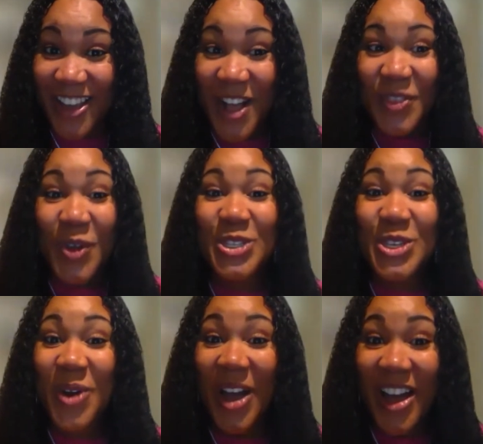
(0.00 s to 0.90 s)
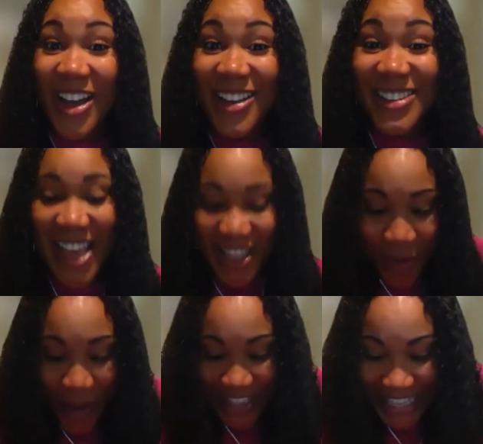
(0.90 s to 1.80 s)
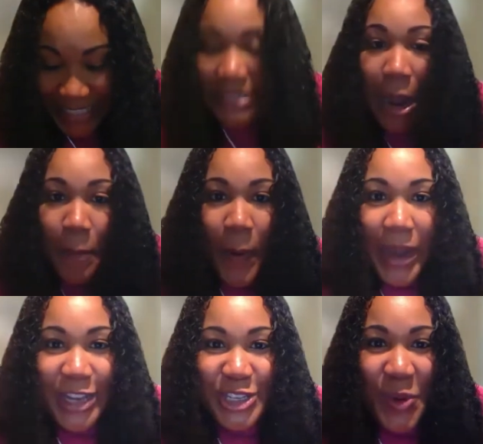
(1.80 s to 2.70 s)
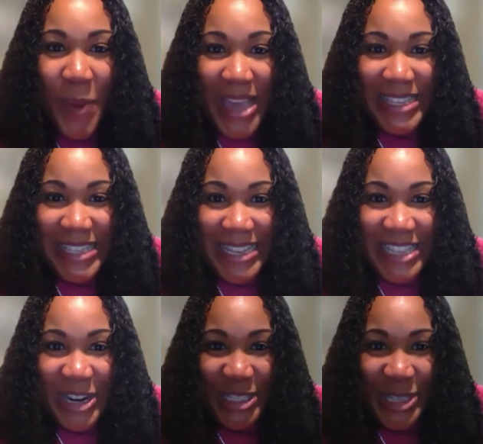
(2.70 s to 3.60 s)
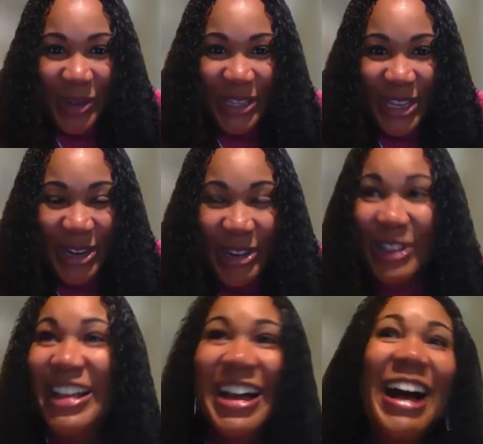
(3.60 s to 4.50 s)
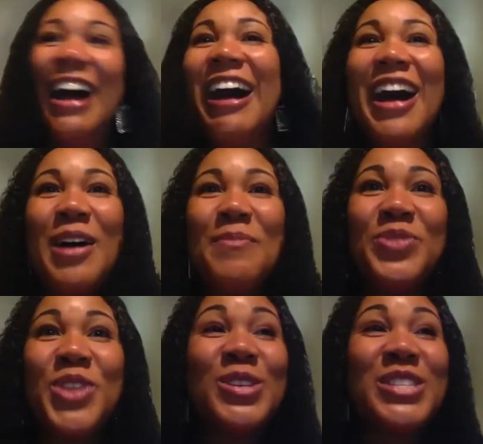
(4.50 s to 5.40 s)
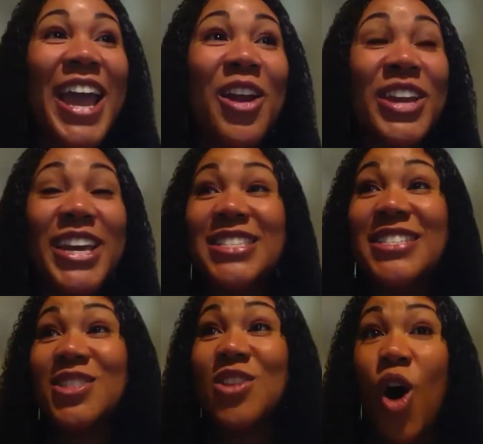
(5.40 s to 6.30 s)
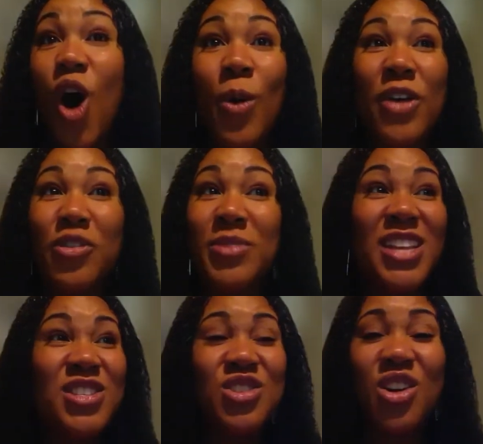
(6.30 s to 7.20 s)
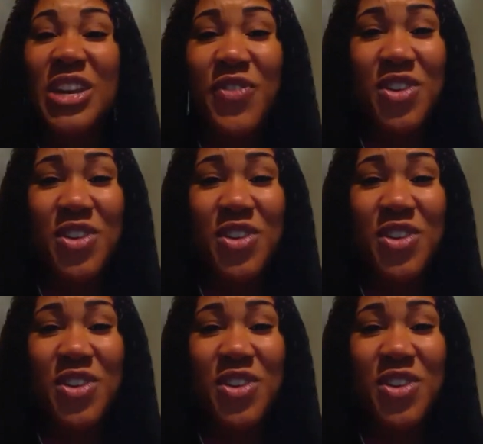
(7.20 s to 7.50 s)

Those little hugs, the ones that stop right at your waist because they're so little. Those air kisses in the hallway from kids you don't even